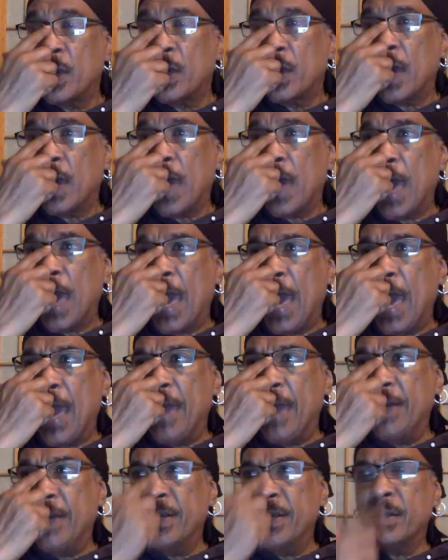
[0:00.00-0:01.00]

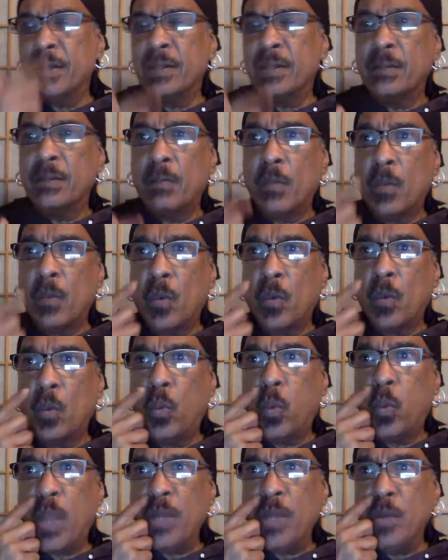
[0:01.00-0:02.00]
And
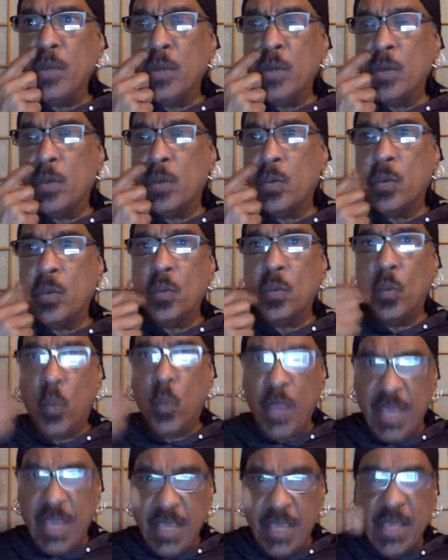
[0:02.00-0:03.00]
when
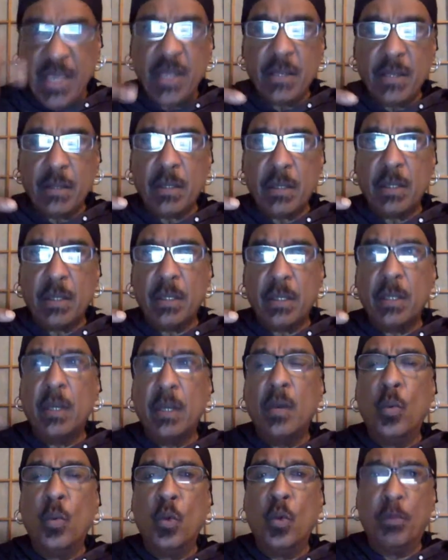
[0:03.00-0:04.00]
we
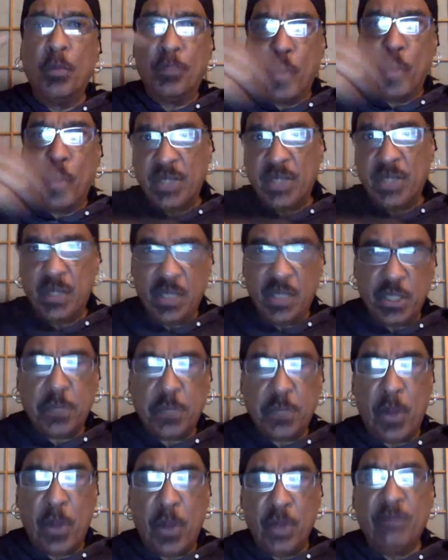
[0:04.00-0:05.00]
were brought to this
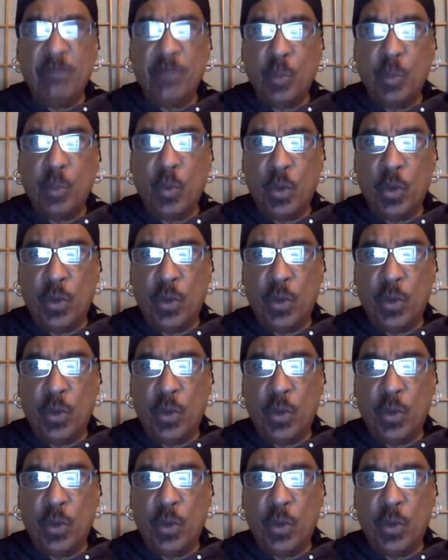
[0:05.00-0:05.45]
part of the world